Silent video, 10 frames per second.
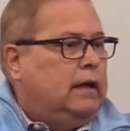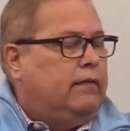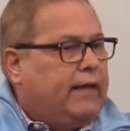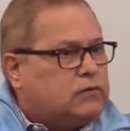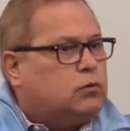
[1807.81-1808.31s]

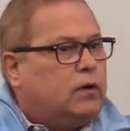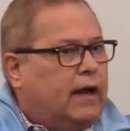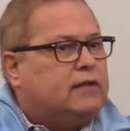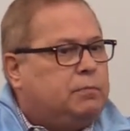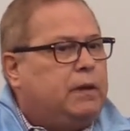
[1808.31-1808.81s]
And that's what
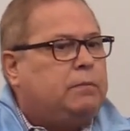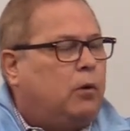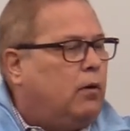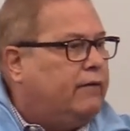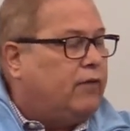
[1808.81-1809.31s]
God's
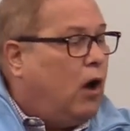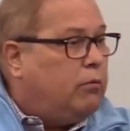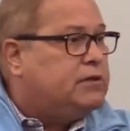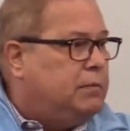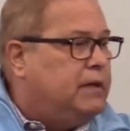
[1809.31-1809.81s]
people have
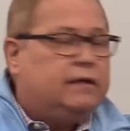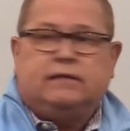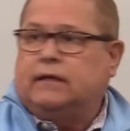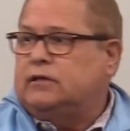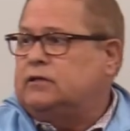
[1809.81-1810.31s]
always been
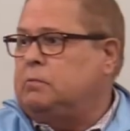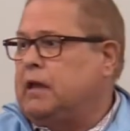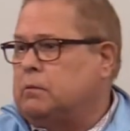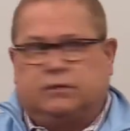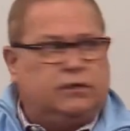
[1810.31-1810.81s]
intended to
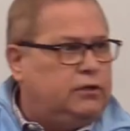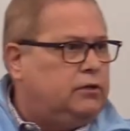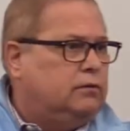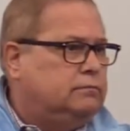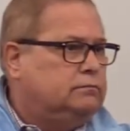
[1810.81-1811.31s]
be able to
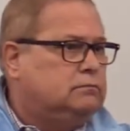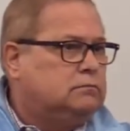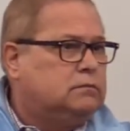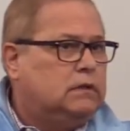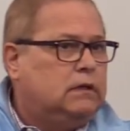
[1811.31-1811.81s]
do.
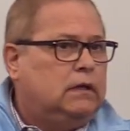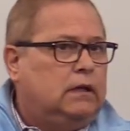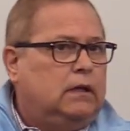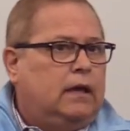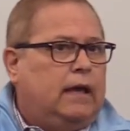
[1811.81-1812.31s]

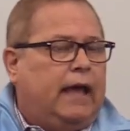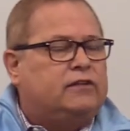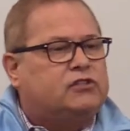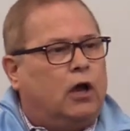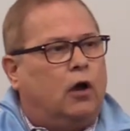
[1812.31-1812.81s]

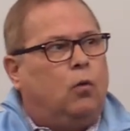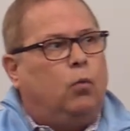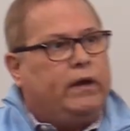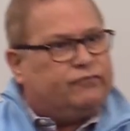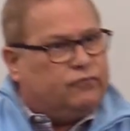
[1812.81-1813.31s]
And so
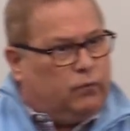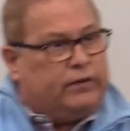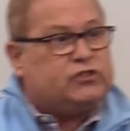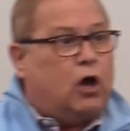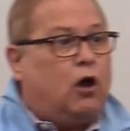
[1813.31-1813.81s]
we, we
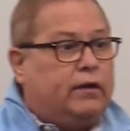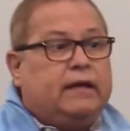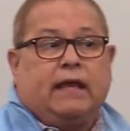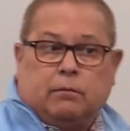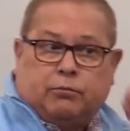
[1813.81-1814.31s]
saw
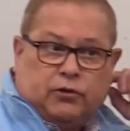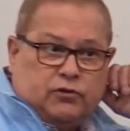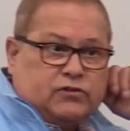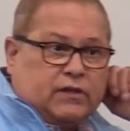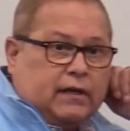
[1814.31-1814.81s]
in
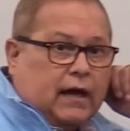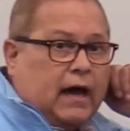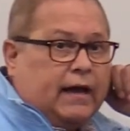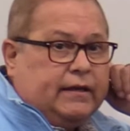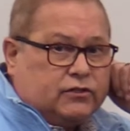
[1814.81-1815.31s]
Hebrews that
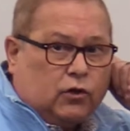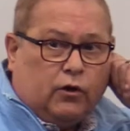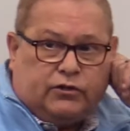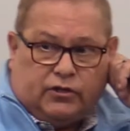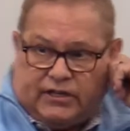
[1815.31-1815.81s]
God is
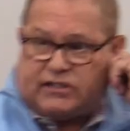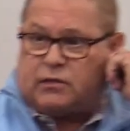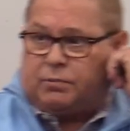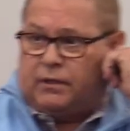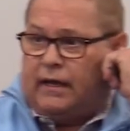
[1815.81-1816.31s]
going to
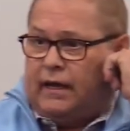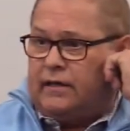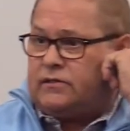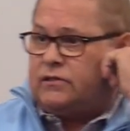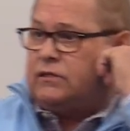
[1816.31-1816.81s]
discipline
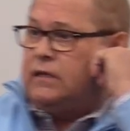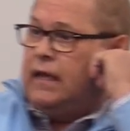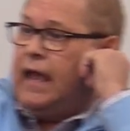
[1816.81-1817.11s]
us